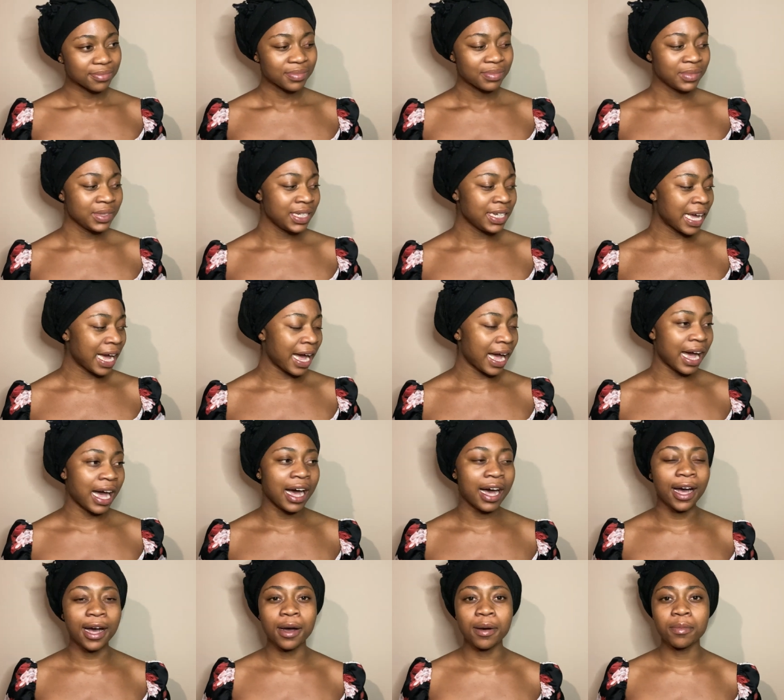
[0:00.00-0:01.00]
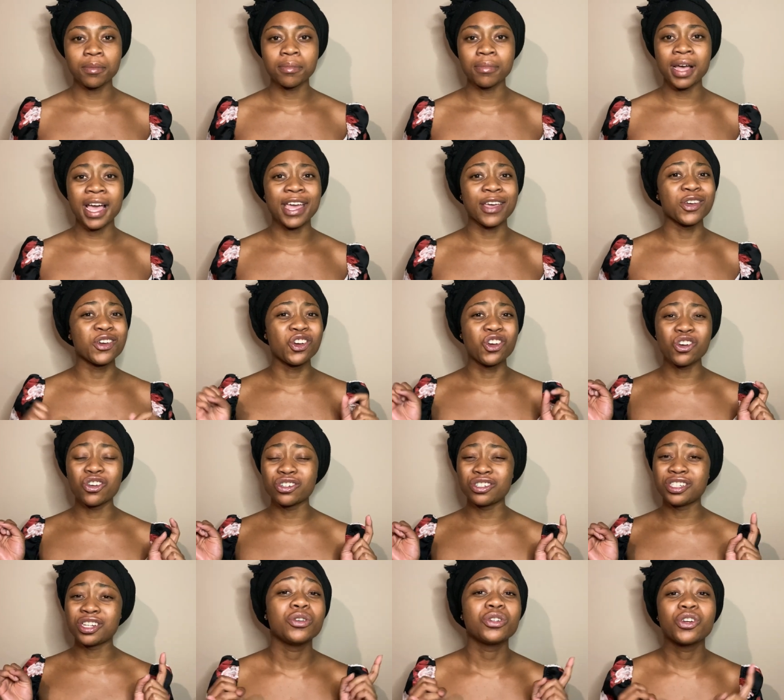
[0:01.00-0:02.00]
yeah, a
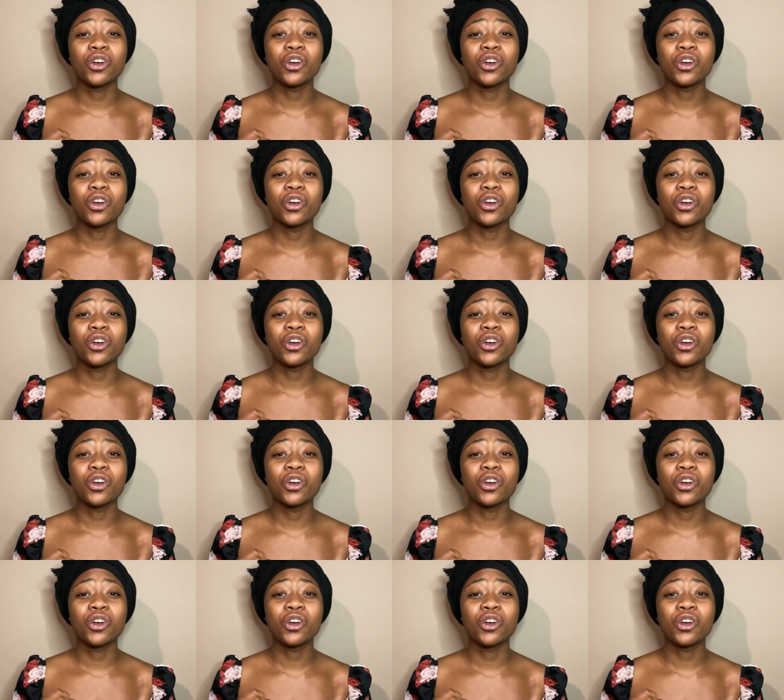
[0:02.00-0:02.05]
good